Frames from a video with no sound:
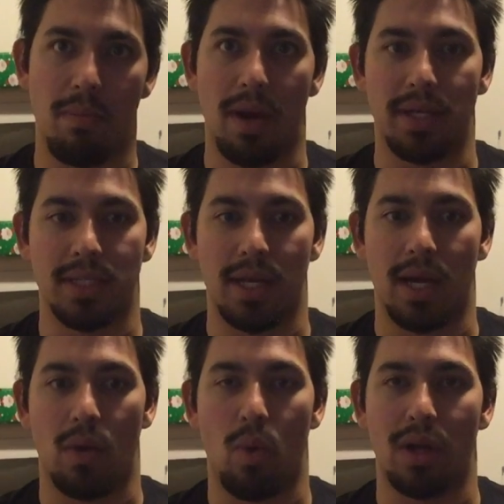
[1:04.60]
but
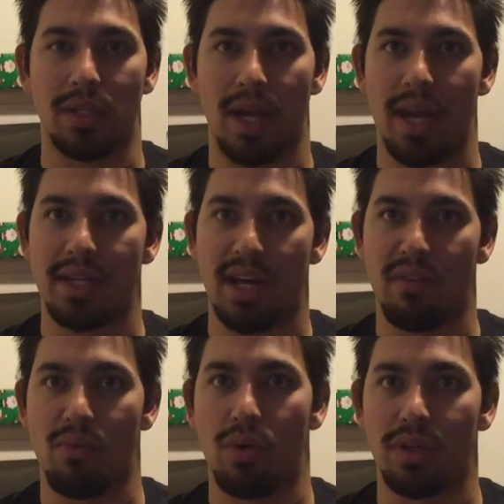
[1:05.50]
wanted to kind of
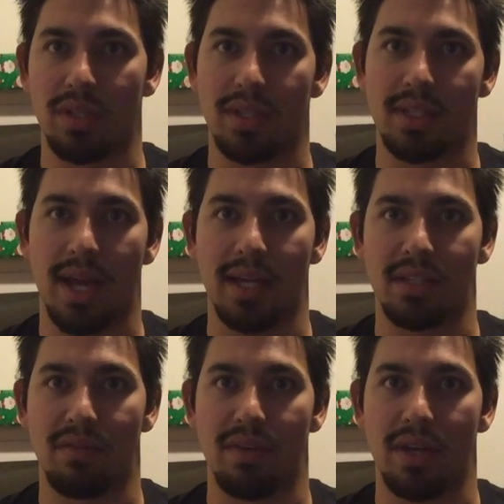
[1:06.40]
delve more into the science
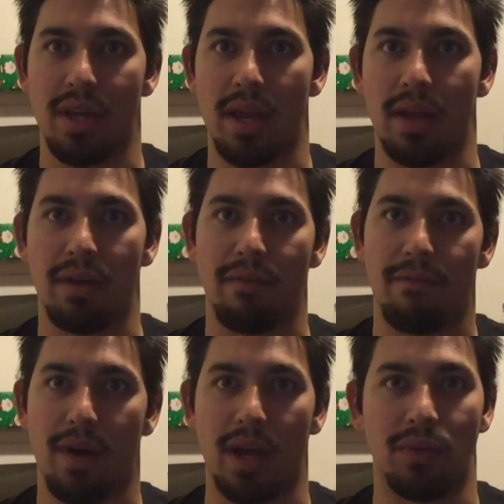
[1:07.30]
of it and
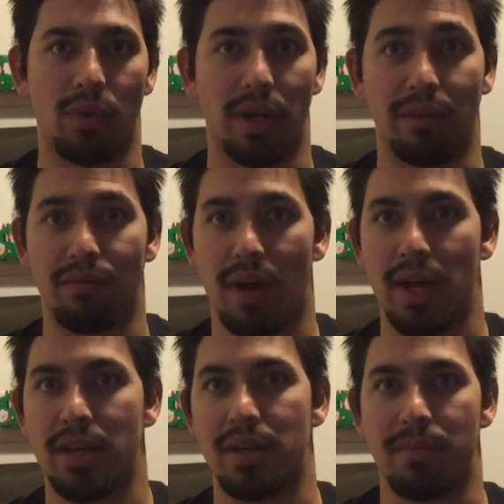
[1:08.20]
find what I could
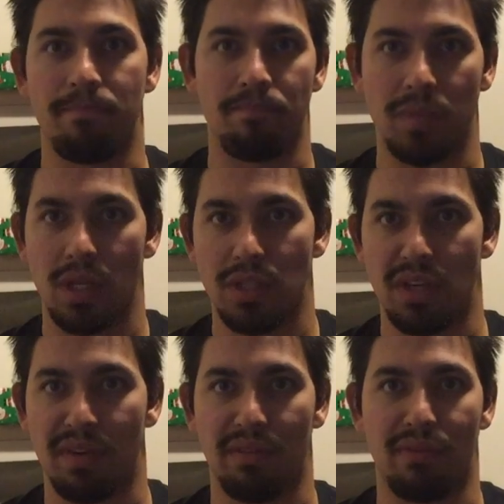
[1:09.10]
find and see
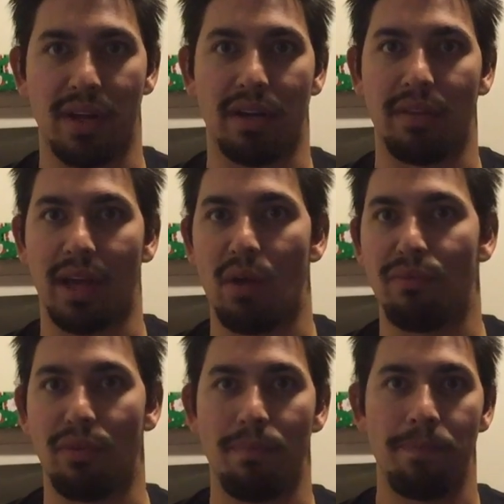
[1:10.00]
if I could find anything
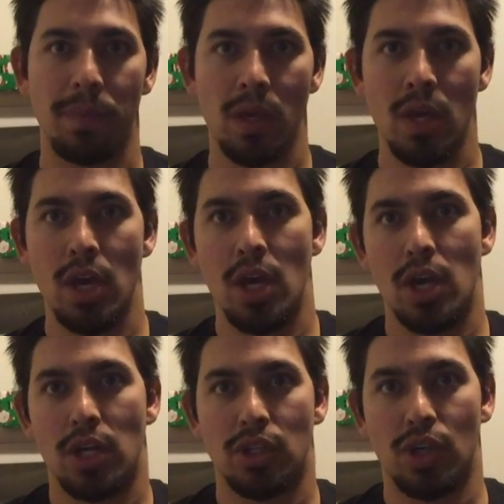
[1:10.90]
helpful.
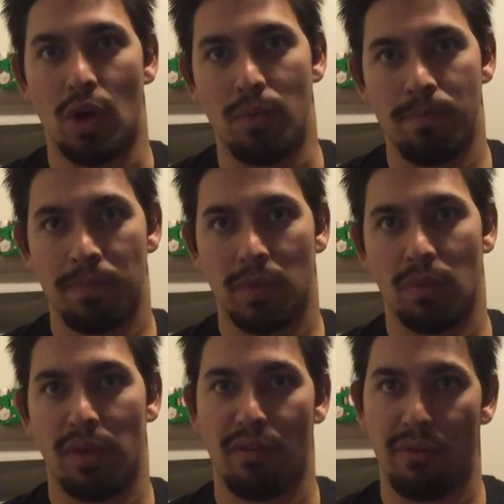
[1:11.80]
So
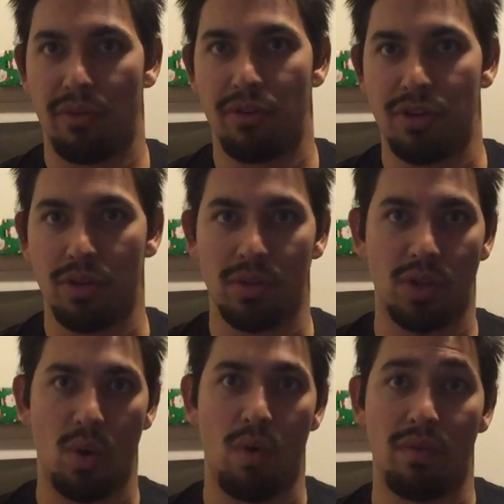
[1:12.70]
without further ado, let's
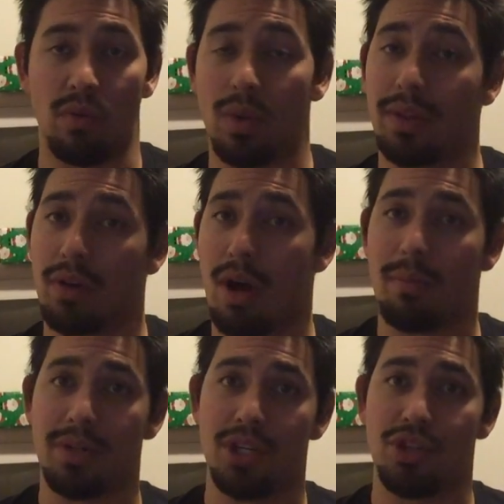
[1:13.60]
go over what the
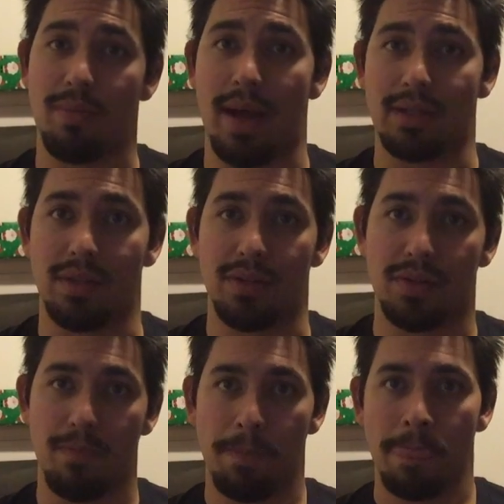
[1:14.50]
competition max
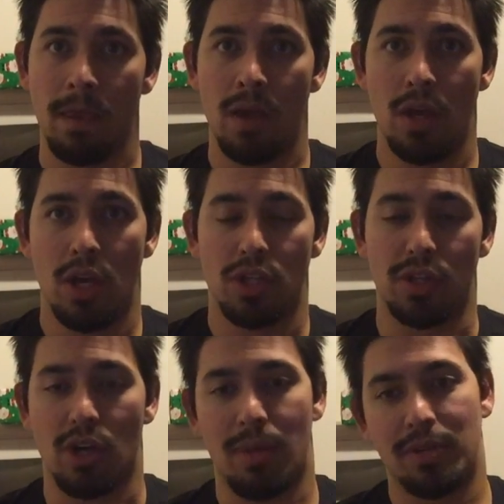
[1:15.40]
is. So the
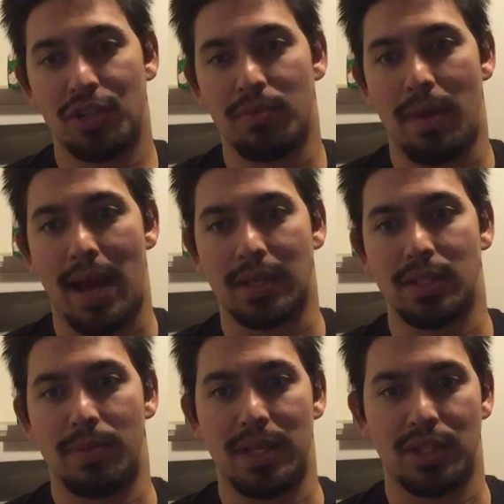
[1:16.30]
competition max
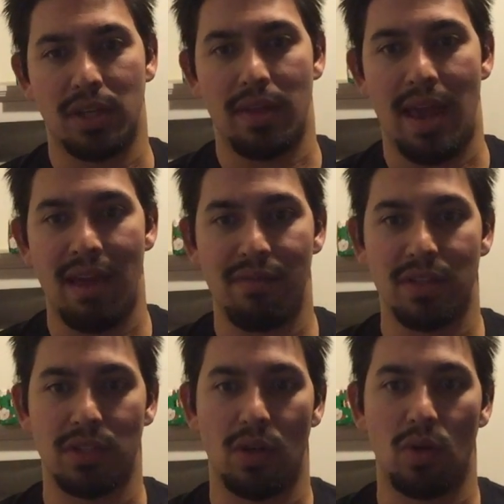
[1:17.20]
is basically the
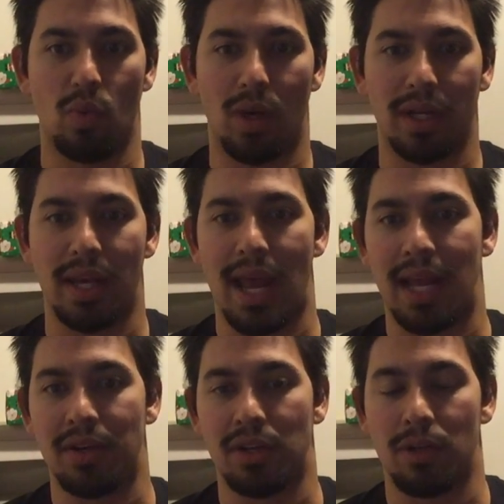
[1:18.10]
heaviest load one can
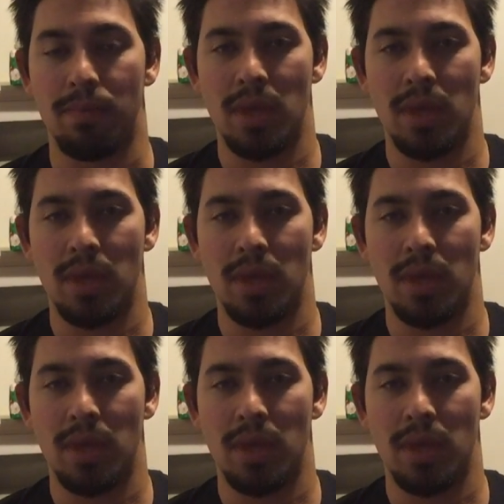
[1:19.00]
handle